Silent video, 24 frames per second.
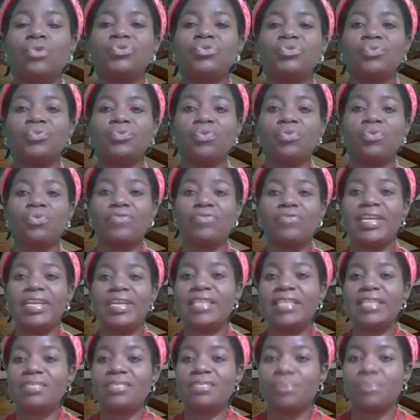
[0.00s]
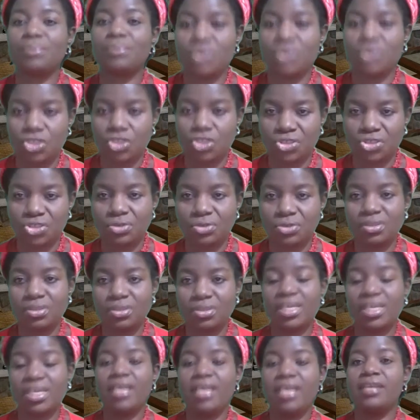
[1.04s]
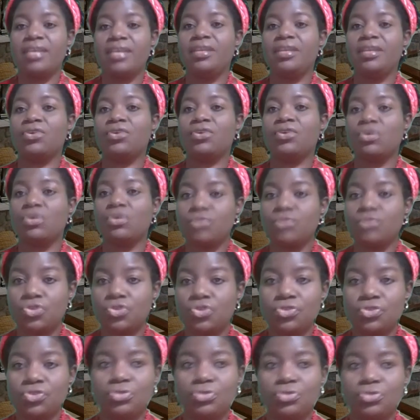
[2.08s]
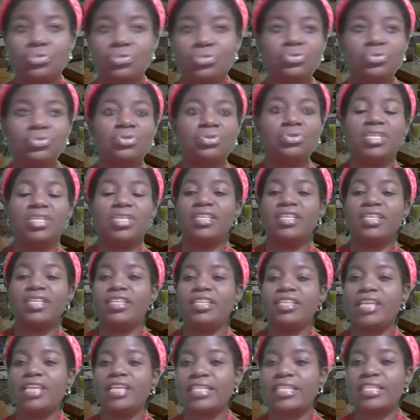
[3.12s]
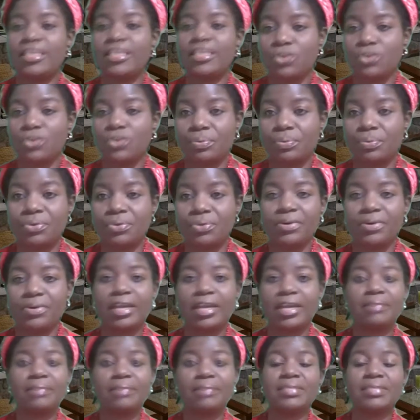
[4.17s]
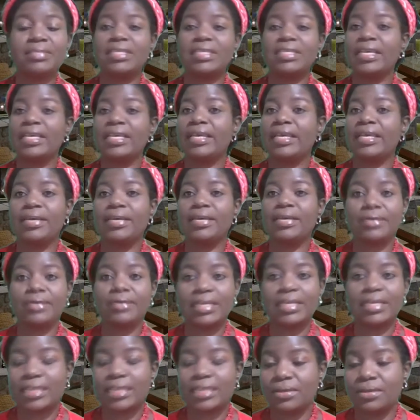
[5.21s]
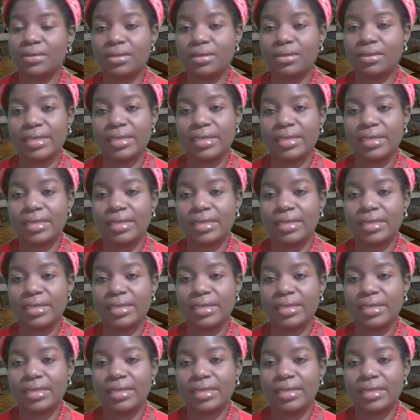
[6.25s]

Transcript: go for elective position, they come to you, they attend your programs, all that and all that.